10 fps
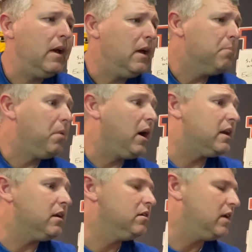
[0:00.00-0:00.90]

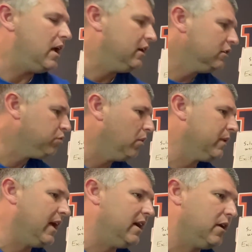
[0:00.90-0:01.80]
But here's what we
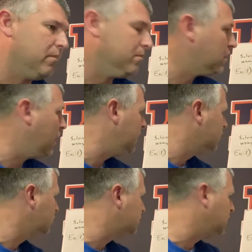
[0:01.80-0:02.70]
got to do, okay? Here's
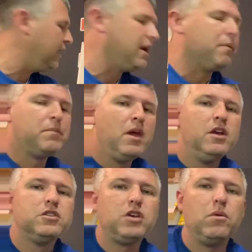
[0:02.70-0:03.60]
what you got to do.
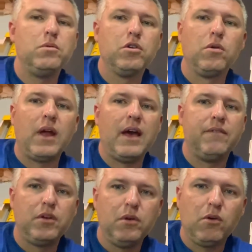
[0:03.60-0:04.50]
So you're going to have
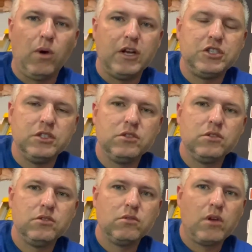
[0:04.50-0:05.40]
2
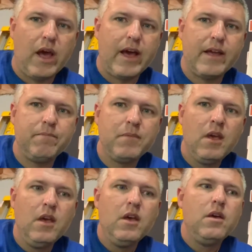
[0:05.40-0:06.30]
equations, okay?
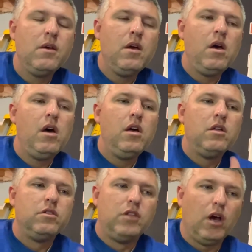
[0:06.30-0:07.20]

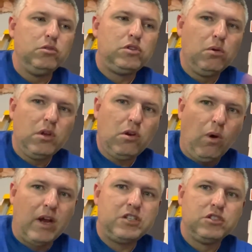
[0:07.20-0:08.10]
Those 2
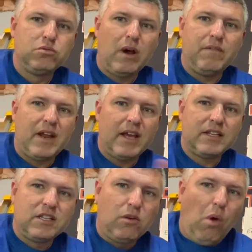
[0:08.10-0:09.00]
equations will have an
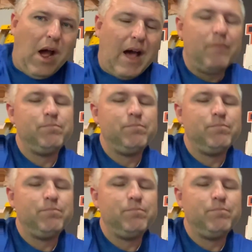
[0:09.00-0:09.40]
x and a y.